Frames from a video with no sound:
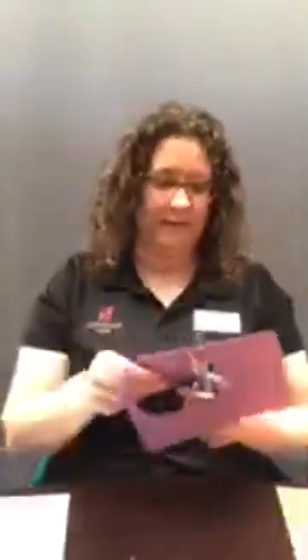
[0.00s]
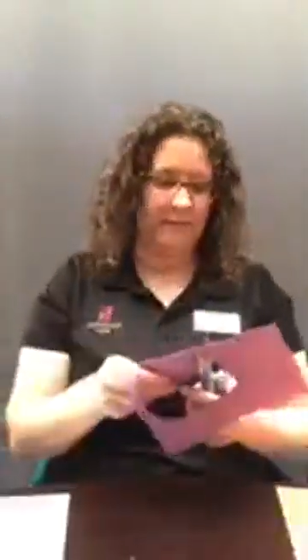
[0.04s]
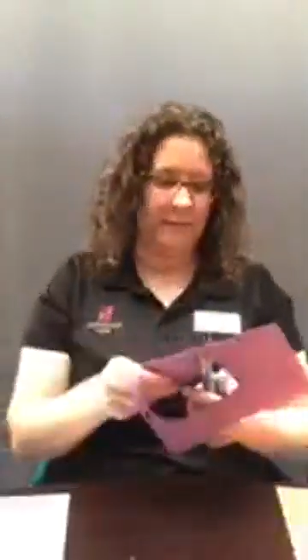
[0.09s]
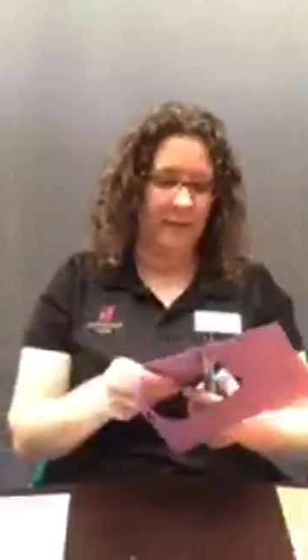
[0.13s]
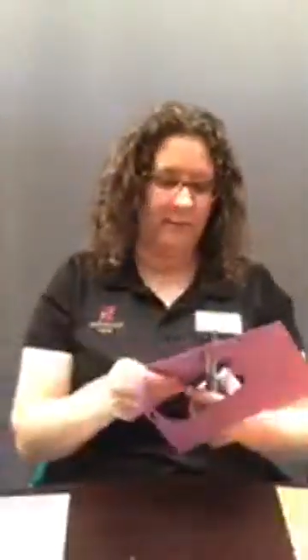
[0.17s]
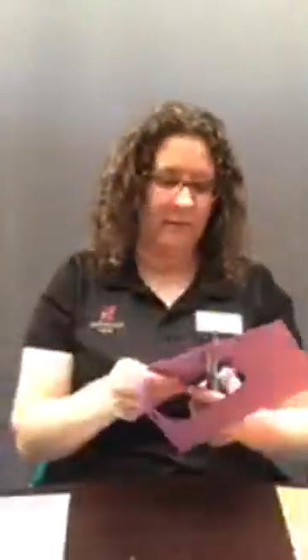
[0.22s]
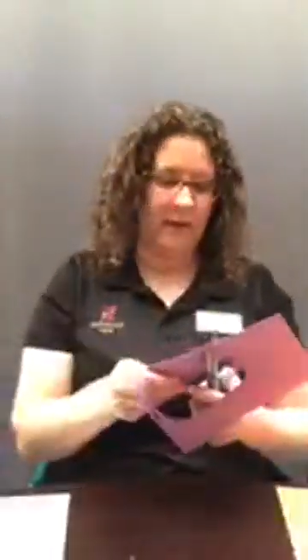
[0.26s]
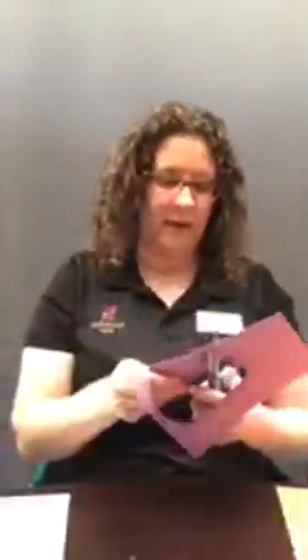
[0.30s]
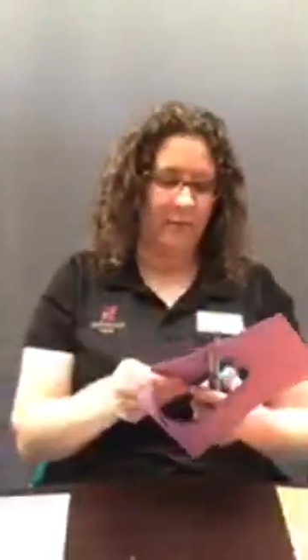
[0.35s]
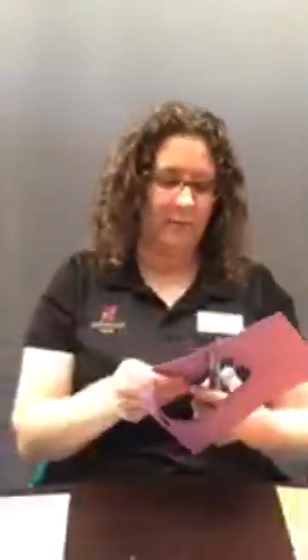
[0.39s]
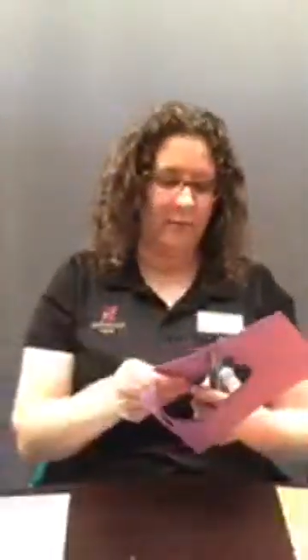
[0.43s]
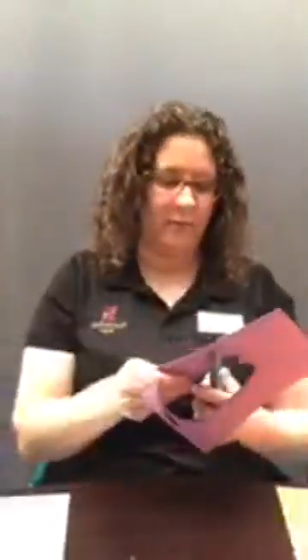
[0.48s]

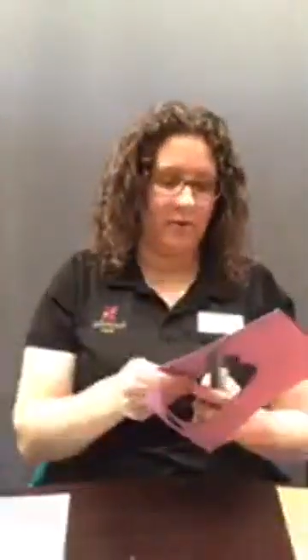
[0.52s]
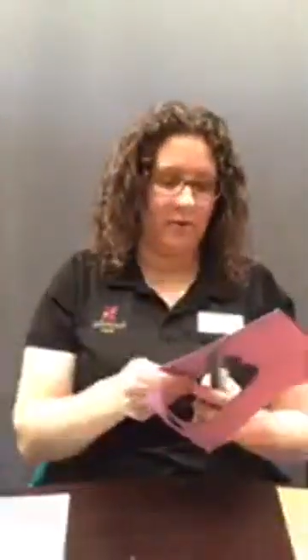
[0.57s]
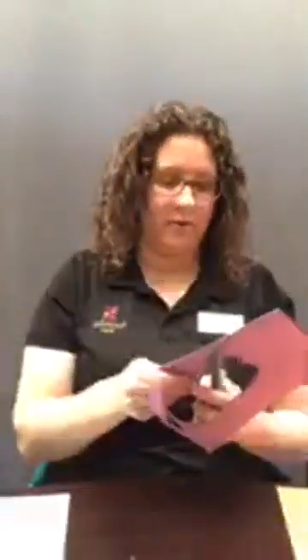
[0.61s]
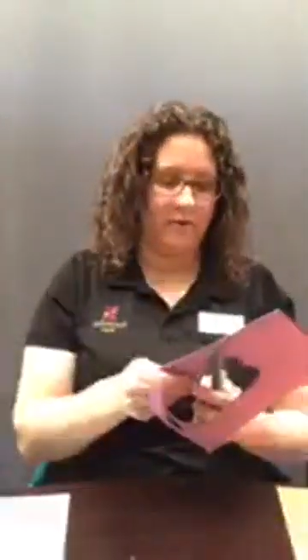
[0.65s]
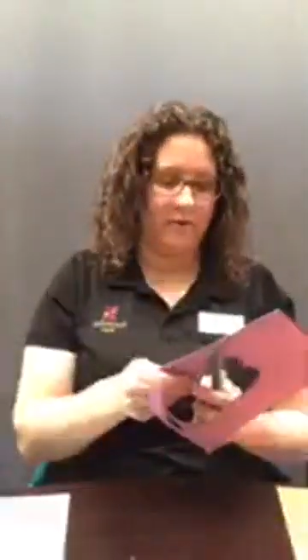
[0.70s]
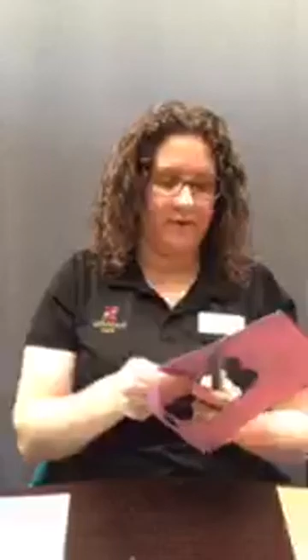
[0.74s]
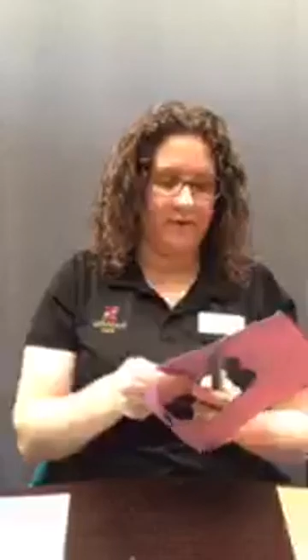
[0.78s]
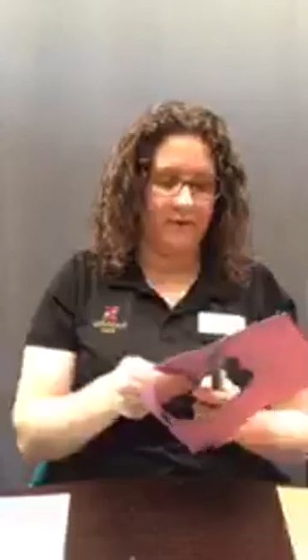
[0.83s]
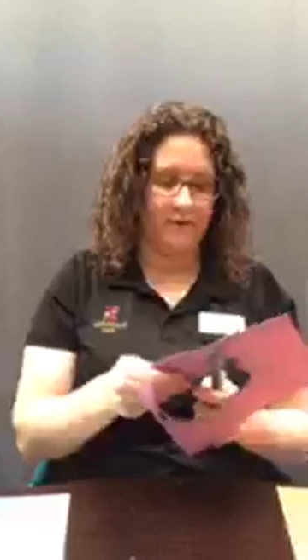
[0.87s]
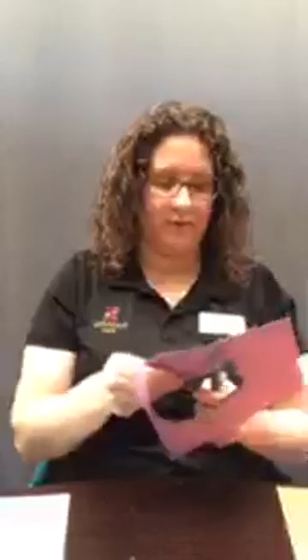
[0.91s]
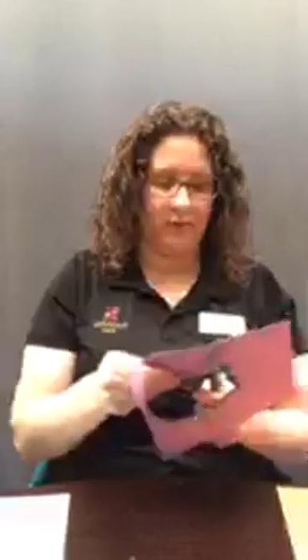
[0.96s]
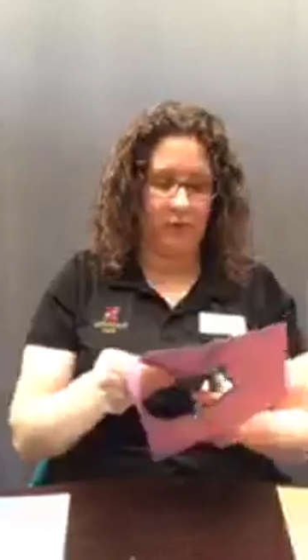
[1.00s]
My paper
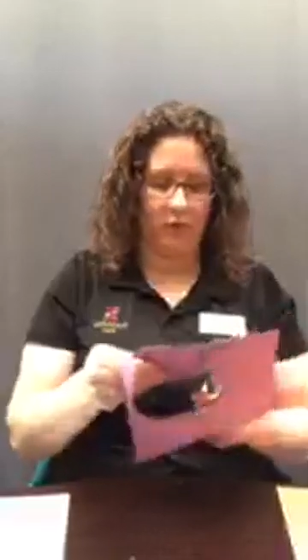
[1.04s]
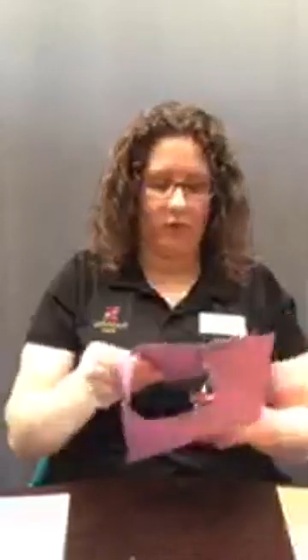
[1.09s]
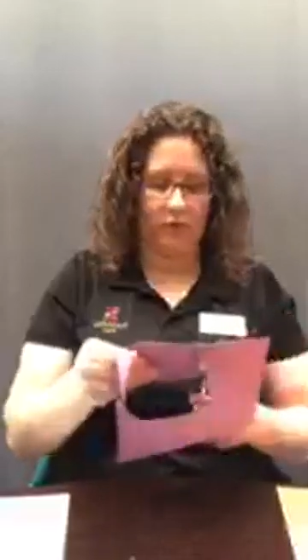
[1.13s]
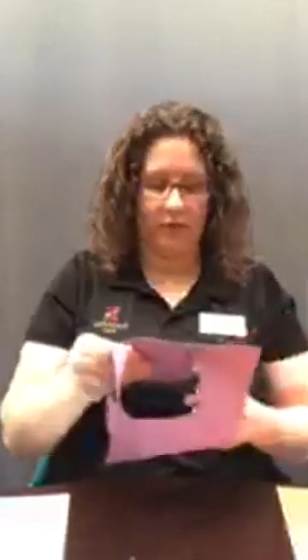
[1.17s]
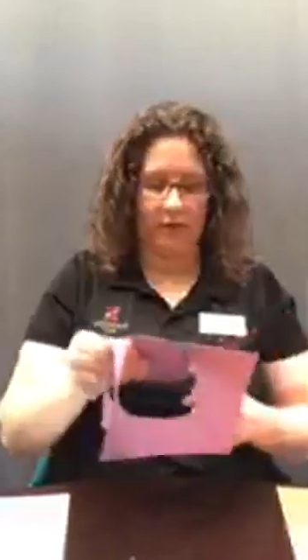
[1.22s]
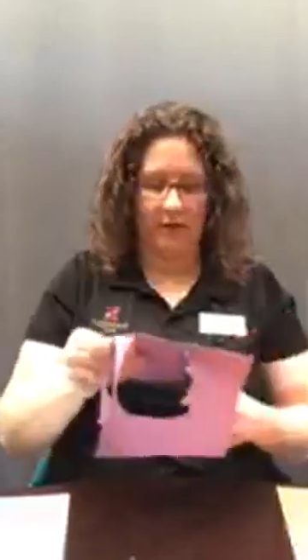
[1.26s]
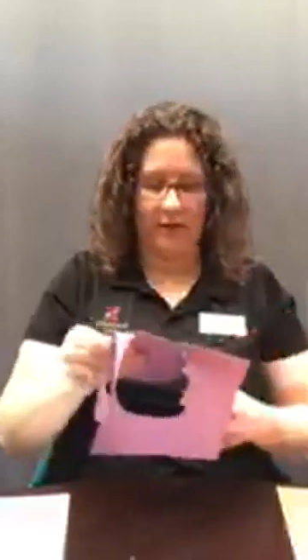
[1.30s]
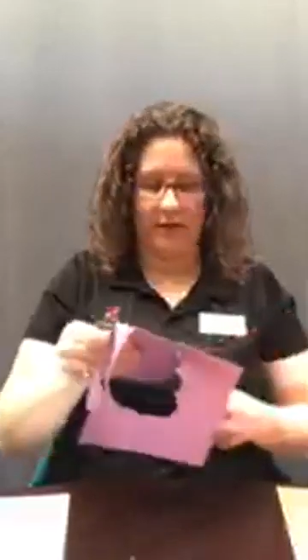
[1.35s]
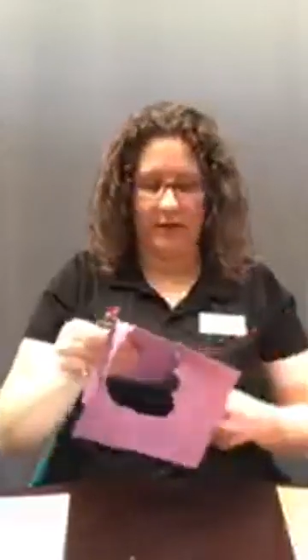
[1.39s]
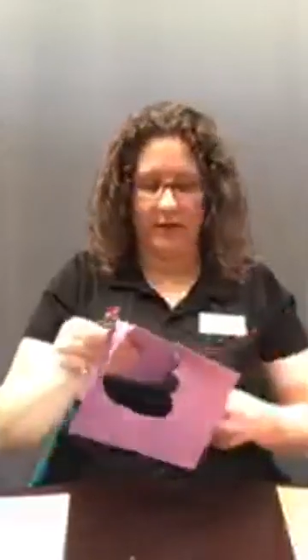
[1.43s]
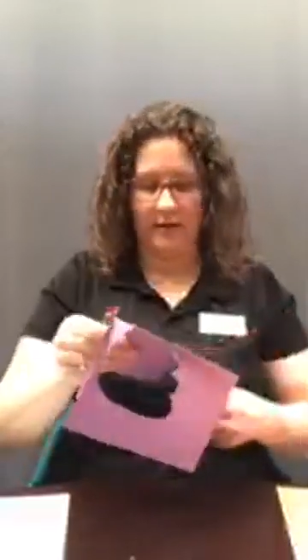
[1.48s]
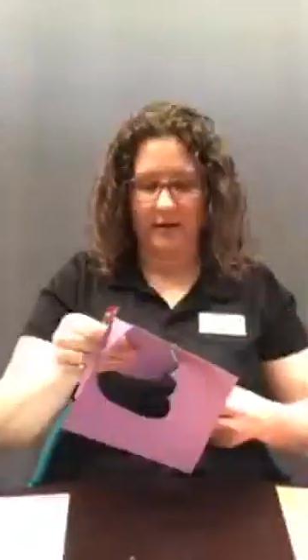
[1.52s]
is
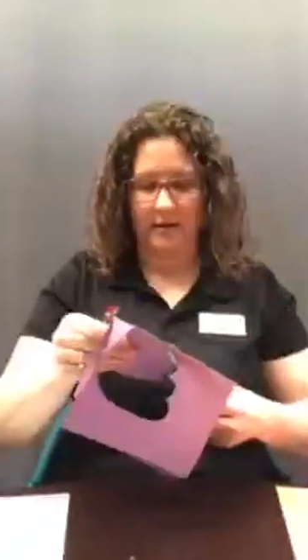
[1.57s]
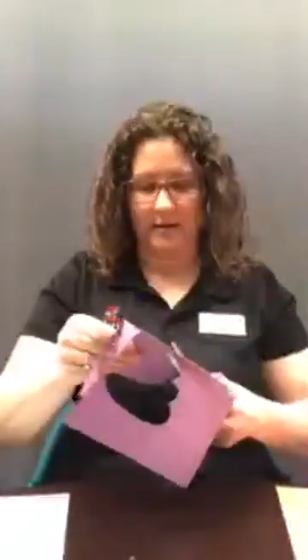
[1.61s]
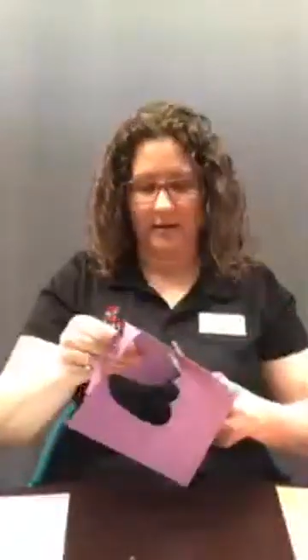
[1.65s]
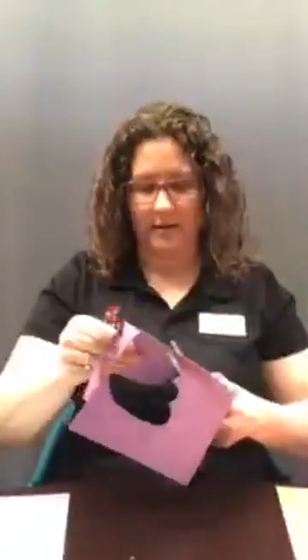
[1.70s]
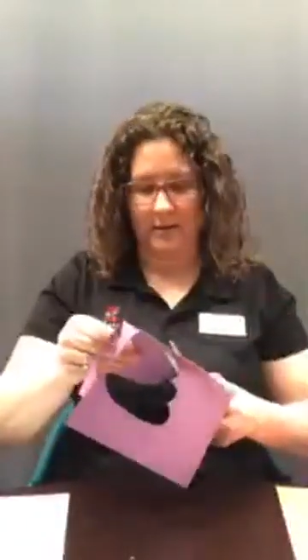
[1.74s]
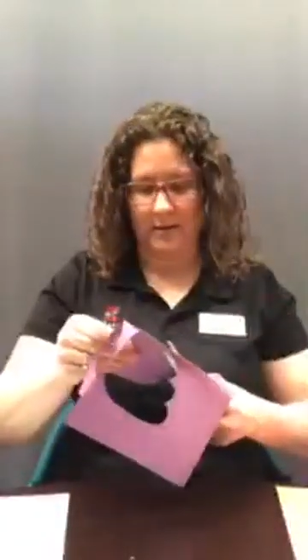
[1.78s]
folded.